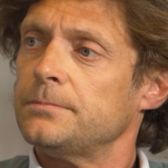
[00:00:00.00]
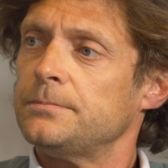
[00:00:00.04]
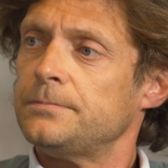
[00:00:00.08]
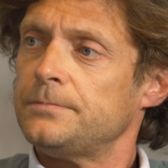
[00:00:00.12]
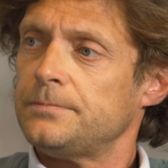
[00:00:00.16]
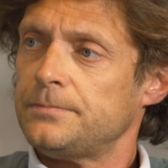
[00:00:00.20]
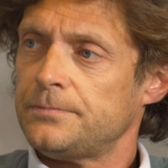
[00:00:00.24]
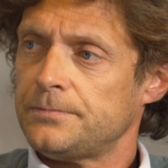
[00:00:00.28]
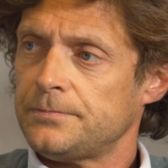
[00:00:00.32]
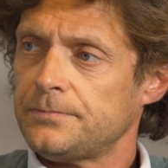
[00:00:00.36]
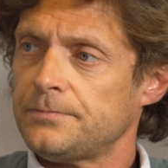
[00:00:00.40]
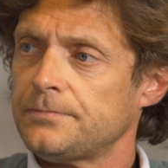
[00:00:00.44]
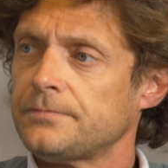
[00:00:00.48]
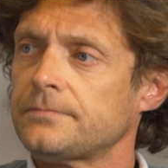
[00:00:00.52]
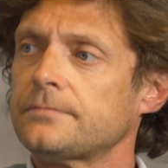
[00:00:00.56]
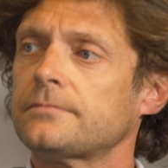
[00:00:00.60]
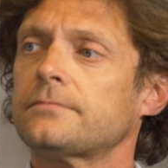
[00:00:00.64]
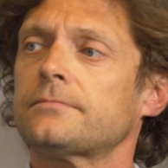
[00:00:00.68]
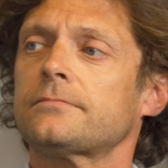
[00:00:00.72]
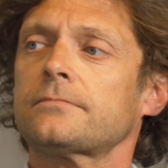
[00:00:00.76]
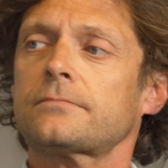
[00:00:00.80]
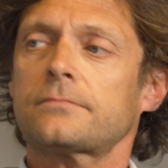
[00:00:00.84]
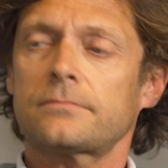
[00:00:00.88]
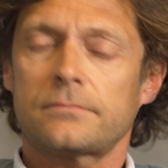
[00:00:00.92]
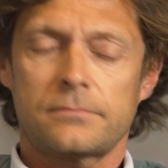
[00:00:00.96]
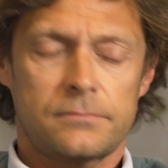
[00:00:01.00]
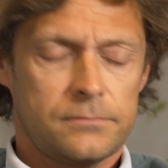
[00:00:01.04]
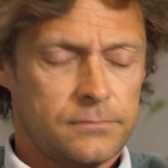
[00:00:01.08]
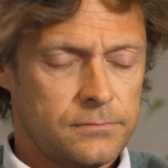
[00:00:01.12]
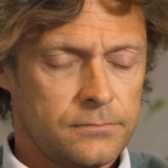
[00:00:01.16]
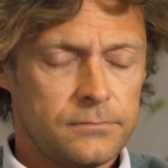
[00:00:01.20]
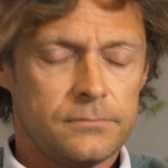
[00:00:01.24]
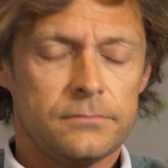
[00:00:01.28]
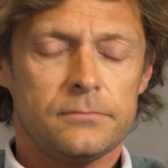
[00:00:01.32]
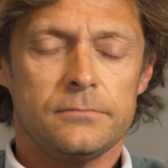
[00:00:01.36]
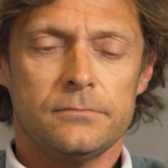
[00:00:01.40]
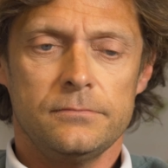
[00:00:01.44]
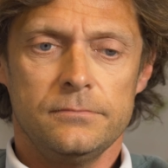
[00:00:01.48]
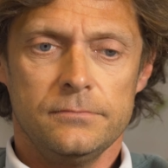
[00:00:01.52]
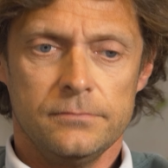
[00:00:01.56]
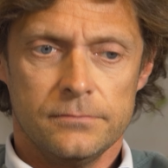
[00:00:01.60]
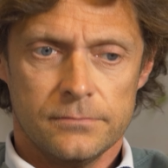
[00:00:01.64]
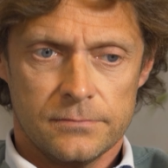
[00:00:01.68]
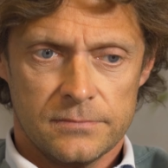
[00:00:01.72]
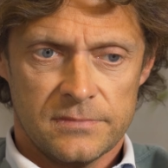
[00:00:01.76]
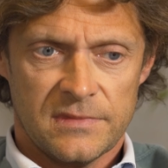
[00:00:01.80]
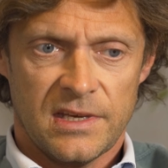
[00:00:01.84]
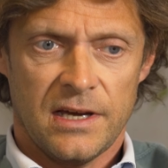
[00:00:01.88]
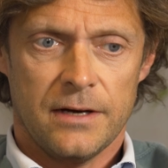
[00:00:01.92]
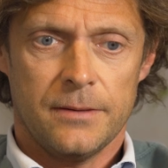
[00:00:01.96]
appear at Airbus, I can imagine.
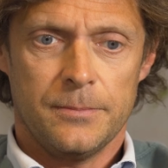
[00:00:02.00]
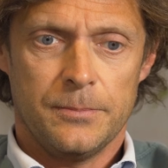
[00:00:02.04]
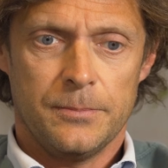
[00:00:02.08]
Yeah.